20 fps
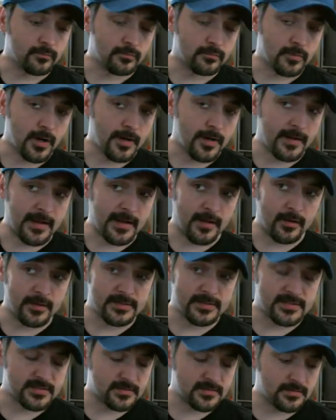Right now
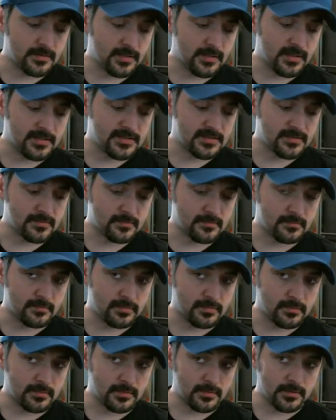it's
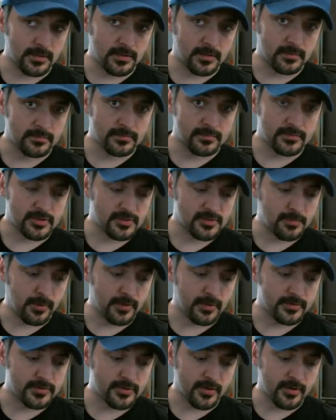just
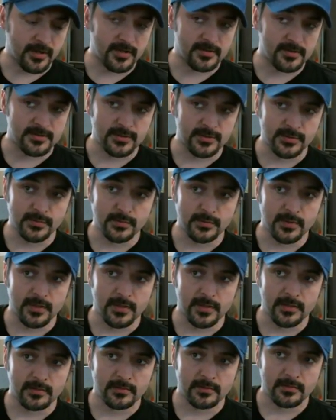plugged straight into
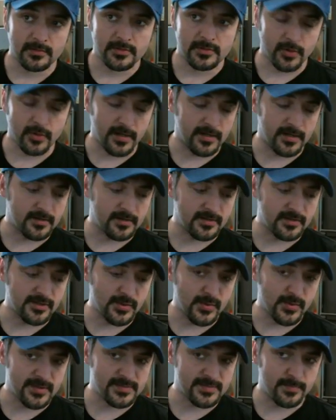the
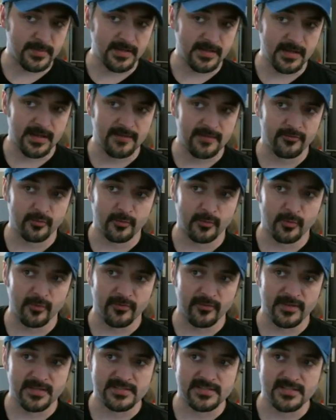USB. I even
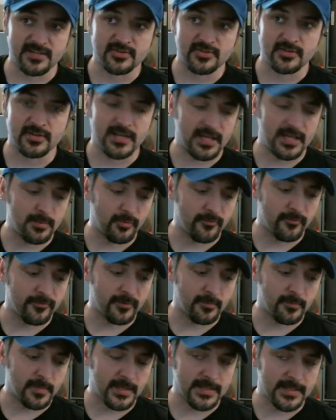removed the extension cable
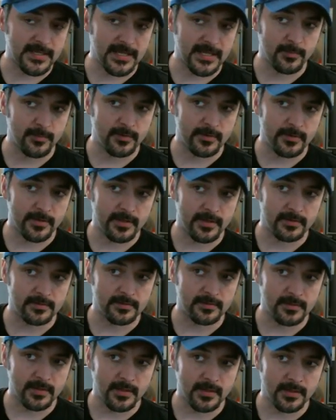from my camera
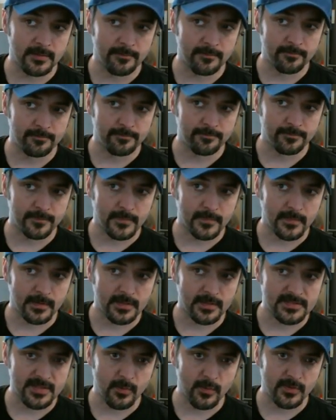
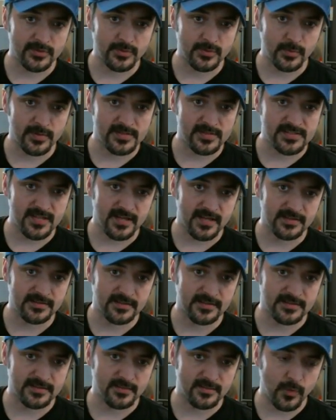because I went to a site
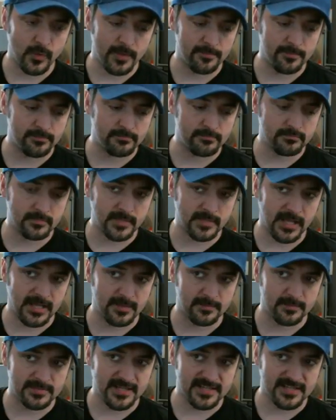that did
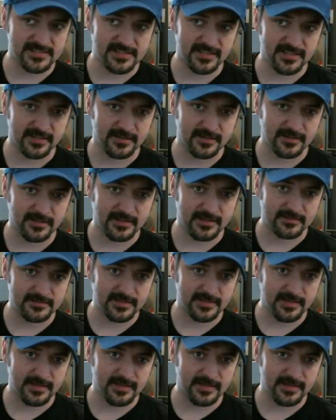webcam testing and